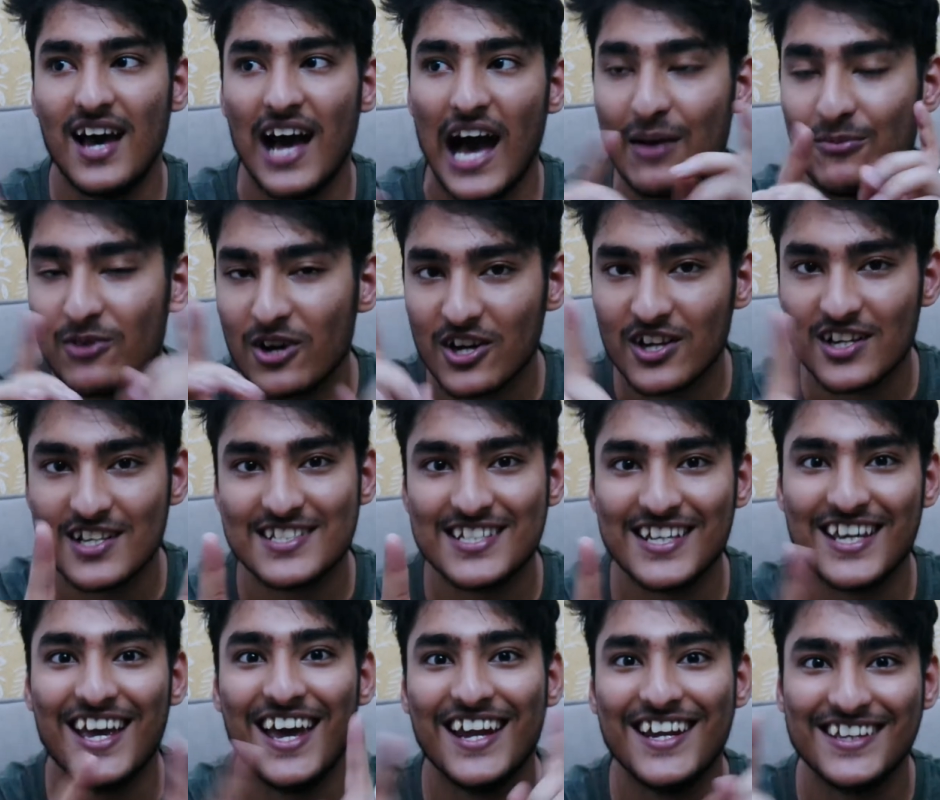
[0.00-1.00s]
I'm not gonna
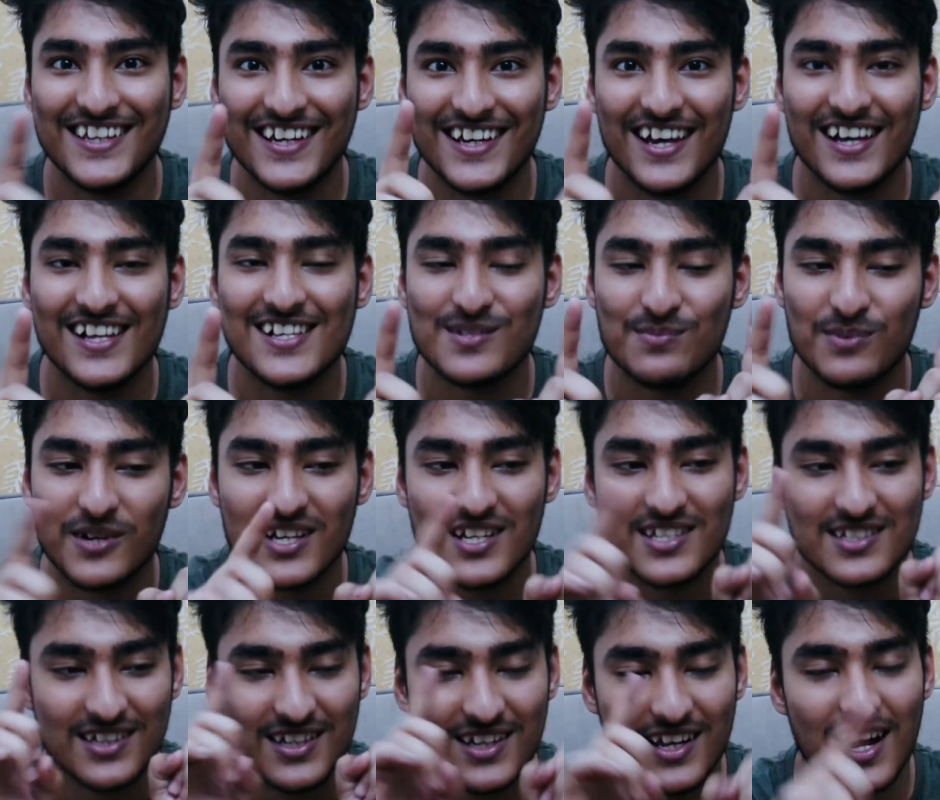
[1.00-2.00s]
say anything else
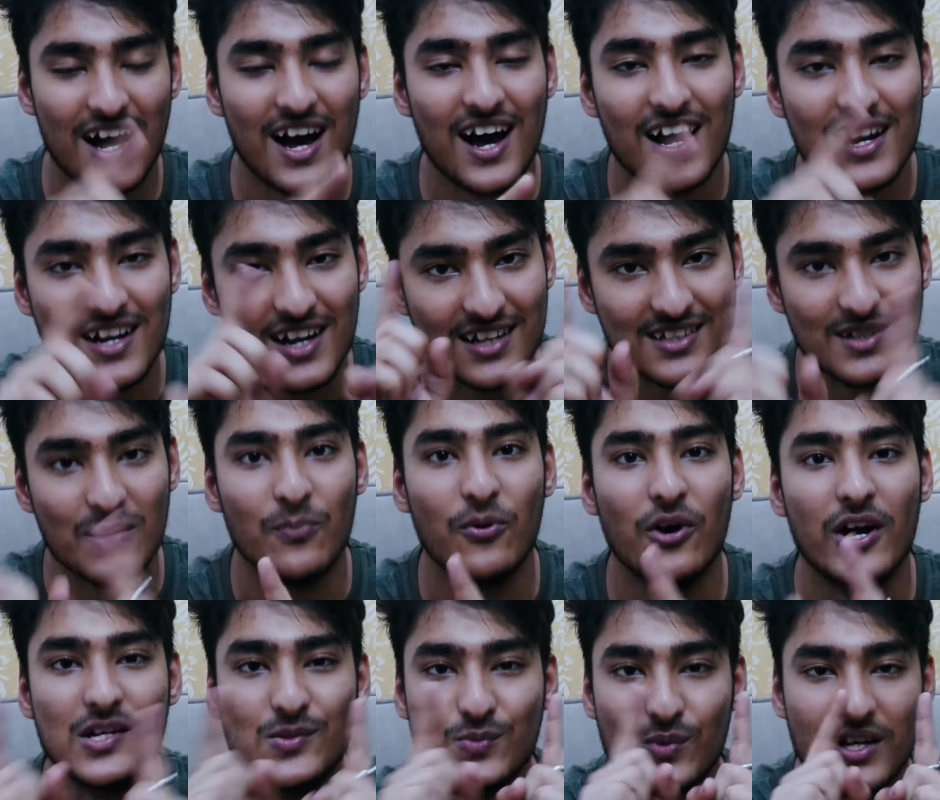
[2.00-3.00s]
because there are other
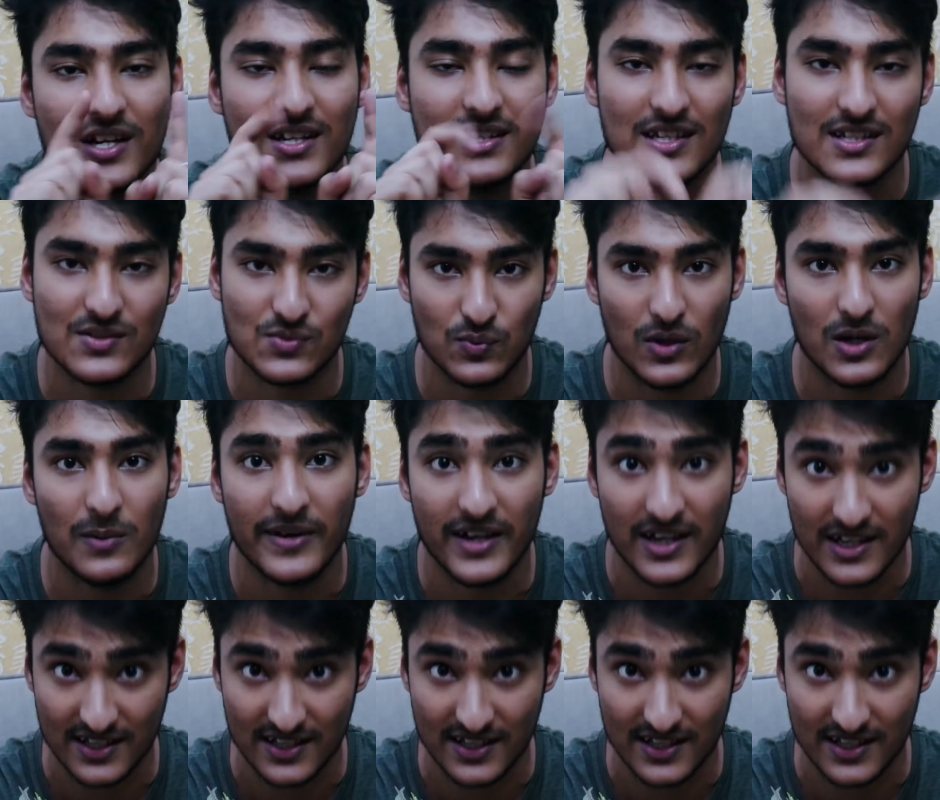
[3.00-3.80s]
points where this will be